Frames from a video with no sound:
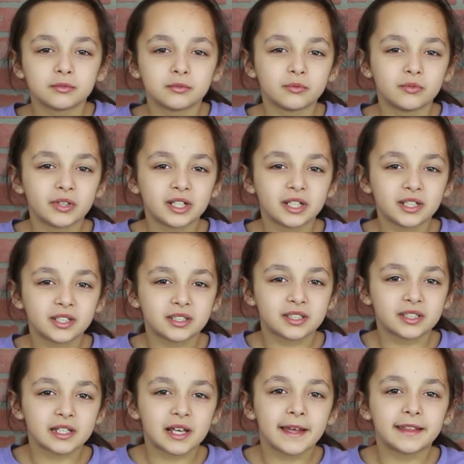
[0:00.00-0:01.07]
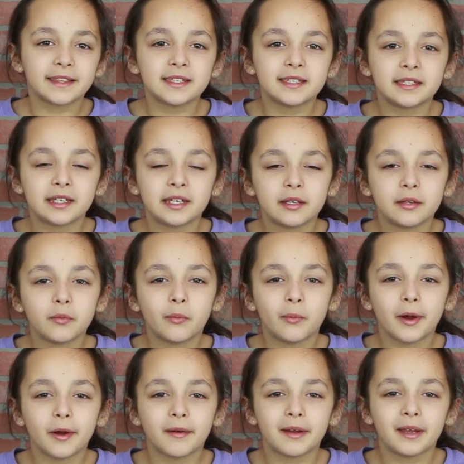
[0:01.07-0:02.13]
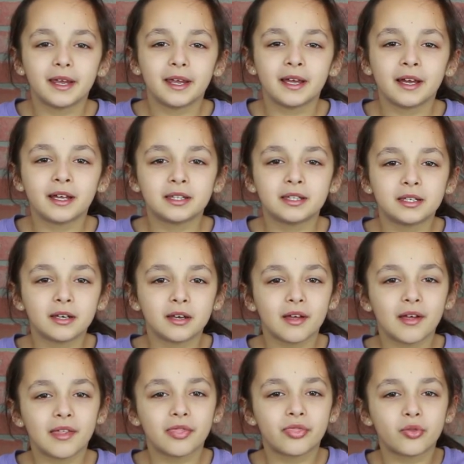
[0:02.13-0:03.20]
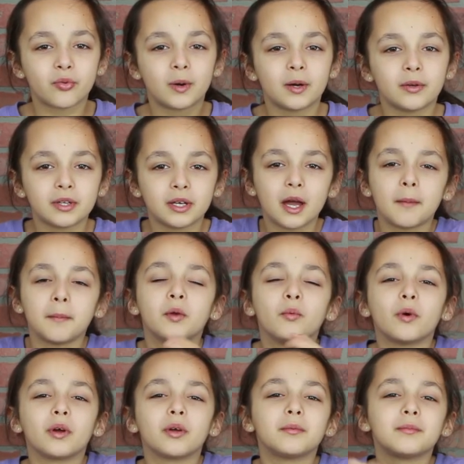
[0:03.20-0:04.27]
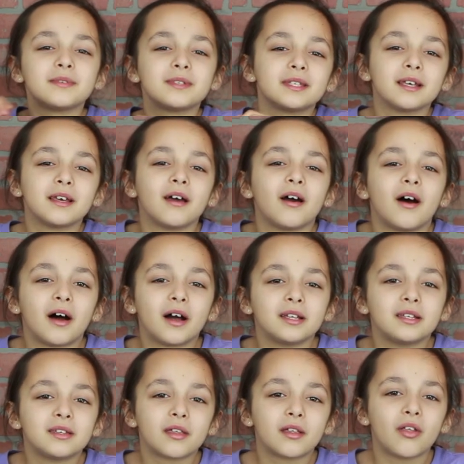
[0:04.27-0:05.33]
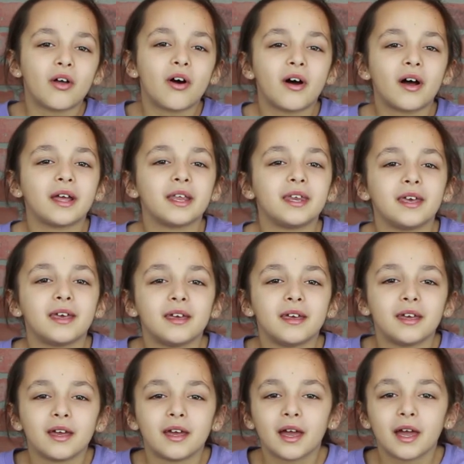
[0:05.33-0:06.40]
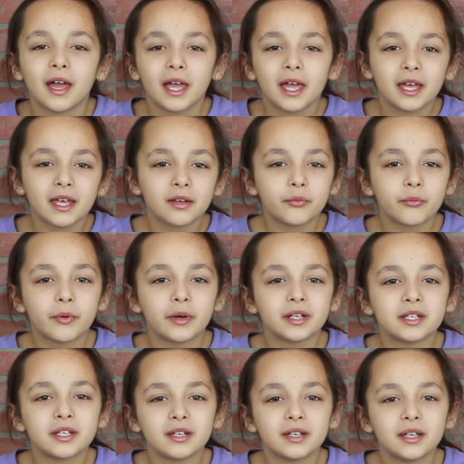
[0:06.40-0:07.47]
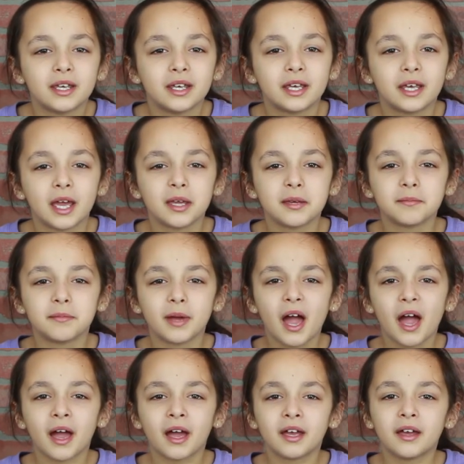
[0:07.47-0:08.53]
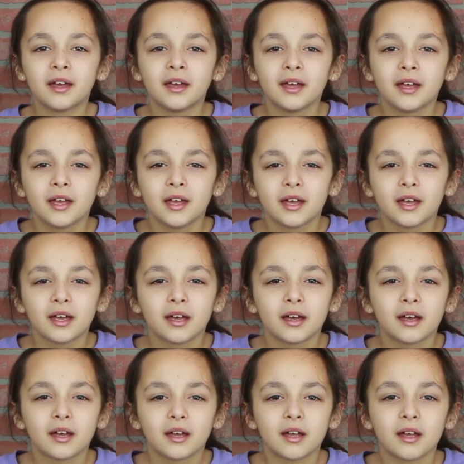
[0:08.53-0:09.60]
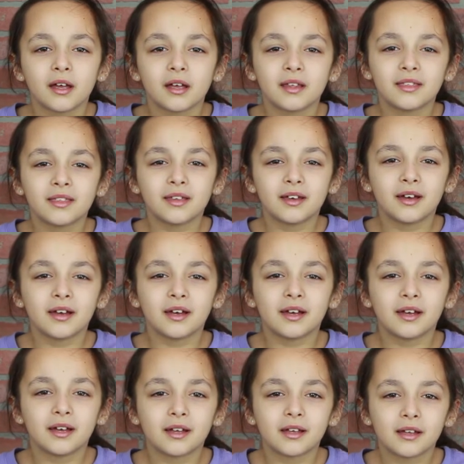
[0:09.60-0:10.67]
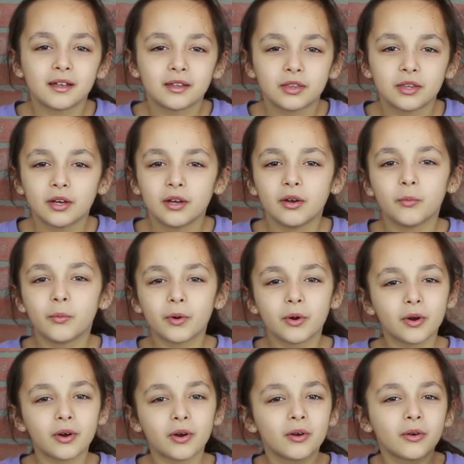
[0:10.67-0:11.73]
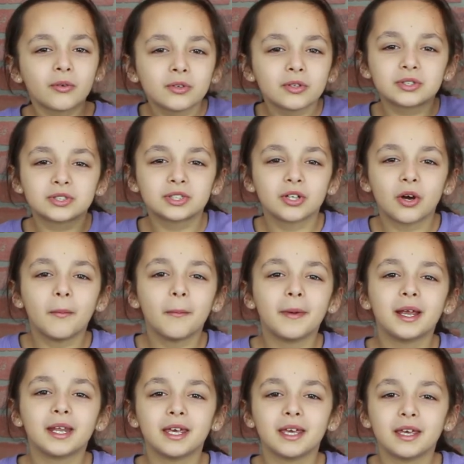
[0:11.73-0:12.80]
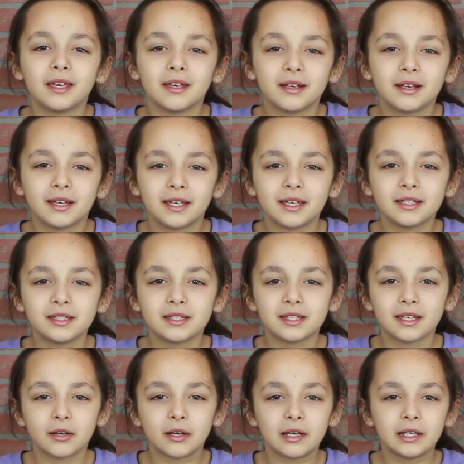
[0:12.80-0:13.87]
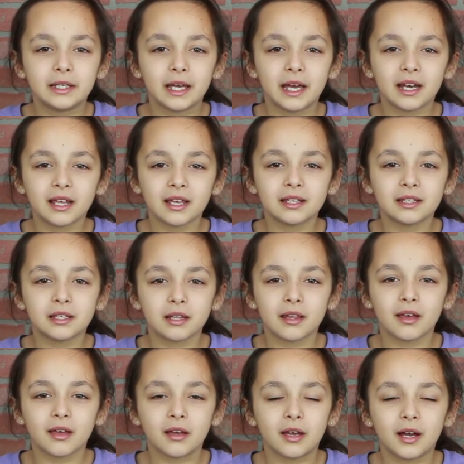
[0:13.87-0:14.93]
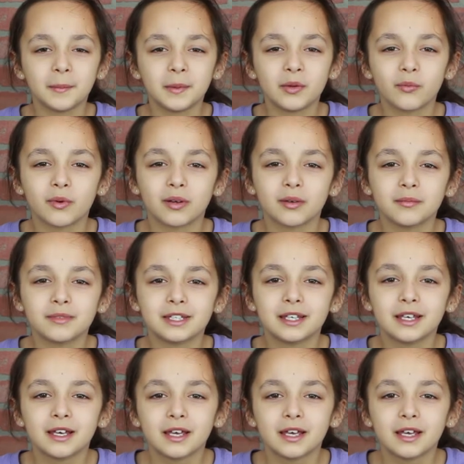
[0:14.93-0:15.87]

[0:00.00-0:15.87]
was at the scene where he had to throw the gummy worms onto the lawn, and when he came back, there were so many geese getting to the gummy worms,